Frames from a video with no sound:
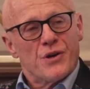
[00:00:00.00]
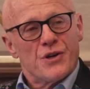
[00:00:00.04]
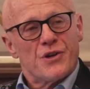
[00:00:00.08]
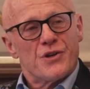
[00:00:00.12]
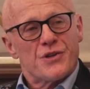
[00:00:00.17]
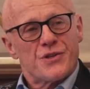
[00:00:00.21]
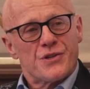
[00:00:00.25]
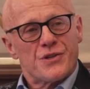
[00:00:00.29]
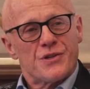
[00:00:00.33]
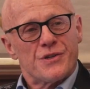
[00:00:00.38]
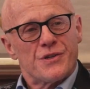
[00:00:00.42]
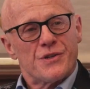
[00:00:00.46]

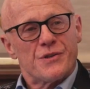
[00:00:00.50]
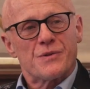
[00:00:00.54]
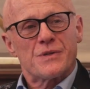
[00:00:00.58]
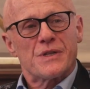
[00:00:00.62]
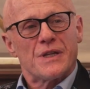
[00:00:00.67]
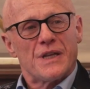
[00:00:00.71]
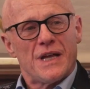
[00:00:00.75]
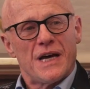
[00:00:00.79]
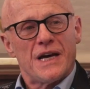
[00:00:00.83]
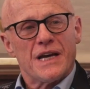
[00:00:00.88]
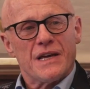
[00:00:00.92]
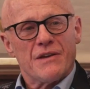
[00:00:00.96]
person
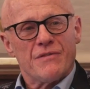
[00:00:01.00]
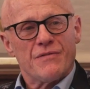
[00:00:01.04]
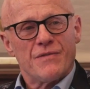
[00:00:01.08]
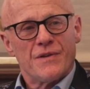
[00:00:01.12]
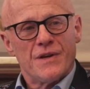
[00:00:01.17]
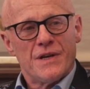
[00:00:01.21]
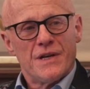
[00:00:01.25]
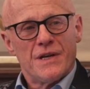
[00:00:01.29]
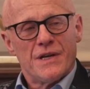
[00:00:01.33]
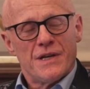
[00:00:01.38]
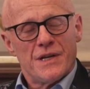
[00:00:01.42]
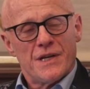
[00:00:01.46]
whose
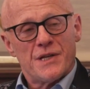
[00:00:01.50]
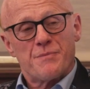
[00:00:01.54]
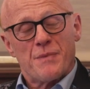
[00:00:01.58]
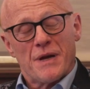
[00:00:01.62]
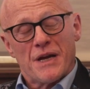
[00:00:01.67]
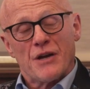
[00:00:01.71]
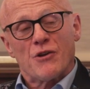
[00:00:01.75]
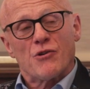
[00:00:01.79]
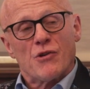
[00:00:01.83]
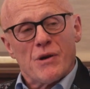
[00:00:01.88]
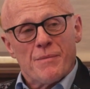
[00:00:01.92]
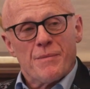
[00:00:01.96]
life has
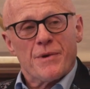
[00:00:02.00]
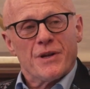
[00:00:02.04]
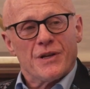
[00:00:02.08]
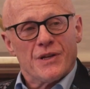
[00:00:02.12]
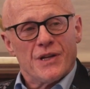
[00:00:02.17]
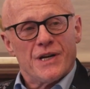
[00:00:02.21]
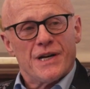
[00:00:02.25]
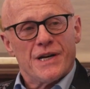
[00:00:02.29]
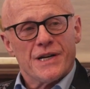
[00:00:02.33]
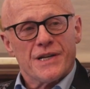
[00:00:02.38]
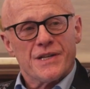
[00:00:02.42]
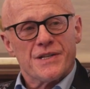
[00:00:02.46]
been
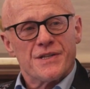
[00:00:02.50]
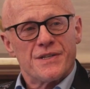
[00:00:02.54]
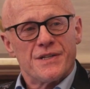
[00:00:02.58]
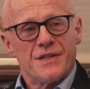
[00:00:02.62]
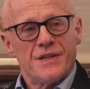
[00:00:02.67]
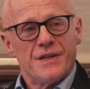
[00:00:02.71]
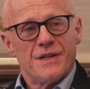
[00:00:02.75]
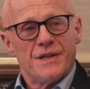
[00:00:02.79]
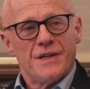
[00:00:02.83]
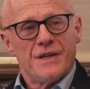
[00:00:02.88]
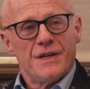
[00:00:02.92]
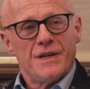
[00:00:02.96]

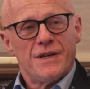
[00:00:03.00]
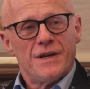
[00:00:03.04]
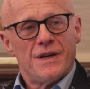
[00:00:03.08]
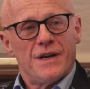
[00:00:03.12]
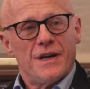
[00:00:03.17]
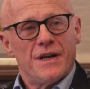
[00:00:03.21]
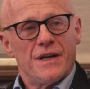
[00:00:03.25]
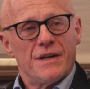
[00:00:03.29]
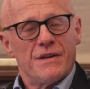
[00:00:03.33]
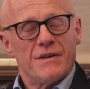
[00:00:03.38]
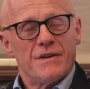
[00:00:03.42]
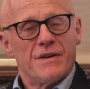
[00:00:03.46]
criminalised
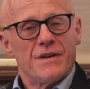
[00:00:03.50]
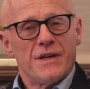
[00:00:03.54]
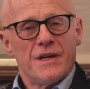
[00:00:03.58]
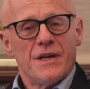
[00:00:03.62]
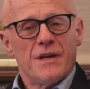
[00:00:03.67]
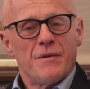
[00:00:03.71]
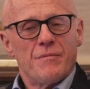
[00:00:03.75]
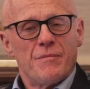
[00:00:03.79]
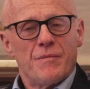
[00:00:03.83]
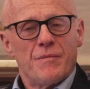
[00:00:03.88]
and